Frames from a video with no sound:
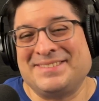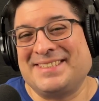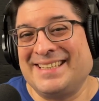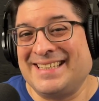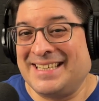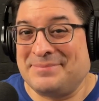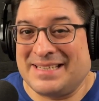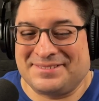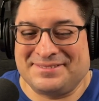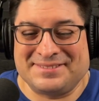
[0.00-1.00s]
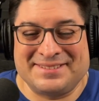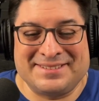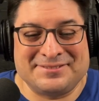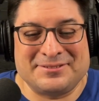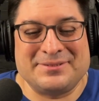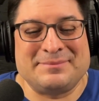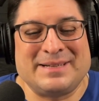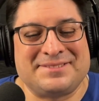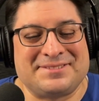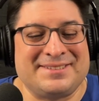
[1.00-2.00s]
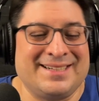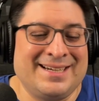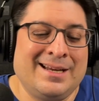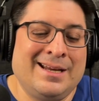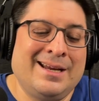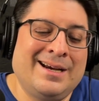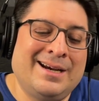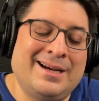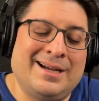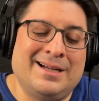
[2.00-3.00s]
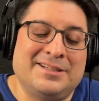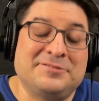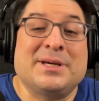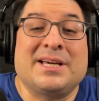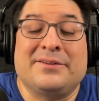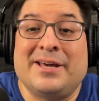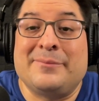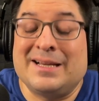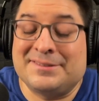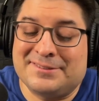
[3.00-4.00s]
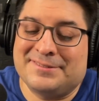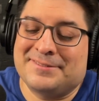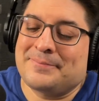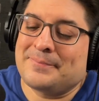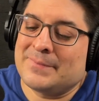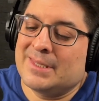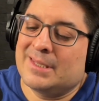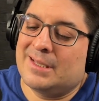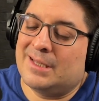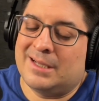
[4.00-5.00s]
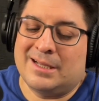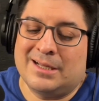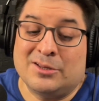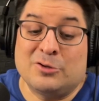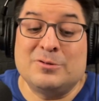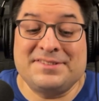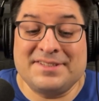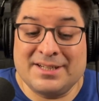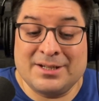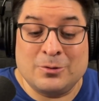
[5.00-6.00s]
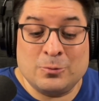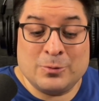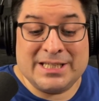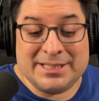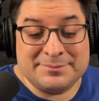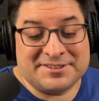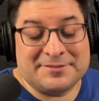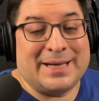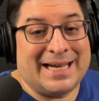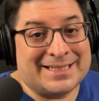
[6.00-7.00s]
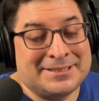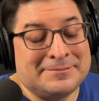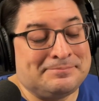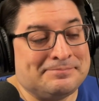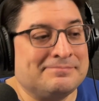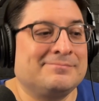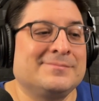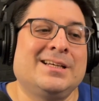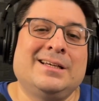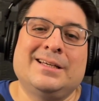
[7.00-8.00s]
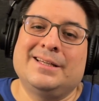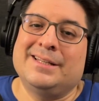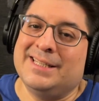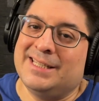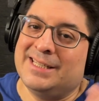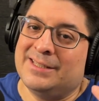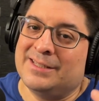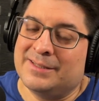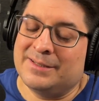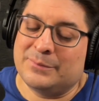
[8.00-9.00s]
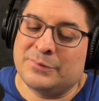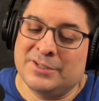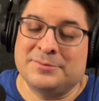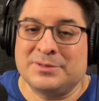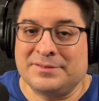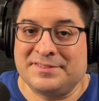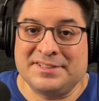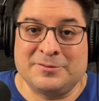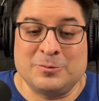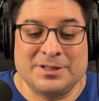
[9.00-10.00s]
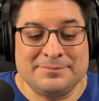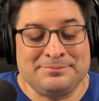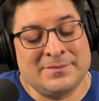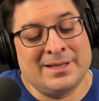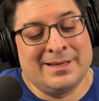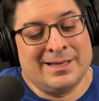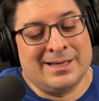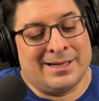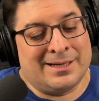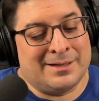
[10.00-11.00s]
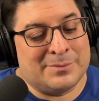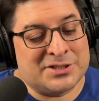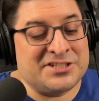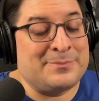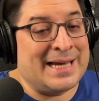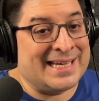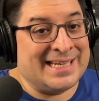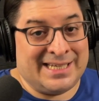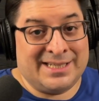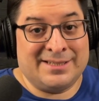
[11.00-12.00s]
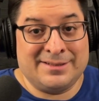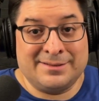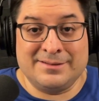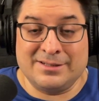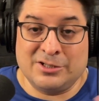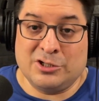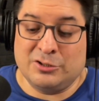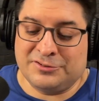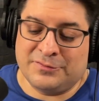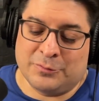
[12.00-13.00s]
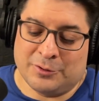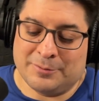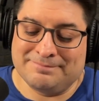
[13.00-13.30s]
again there's no headmaster. Speaking of headmasters, Larissa Weems is back, the principal of season one, but she's back in ghost form.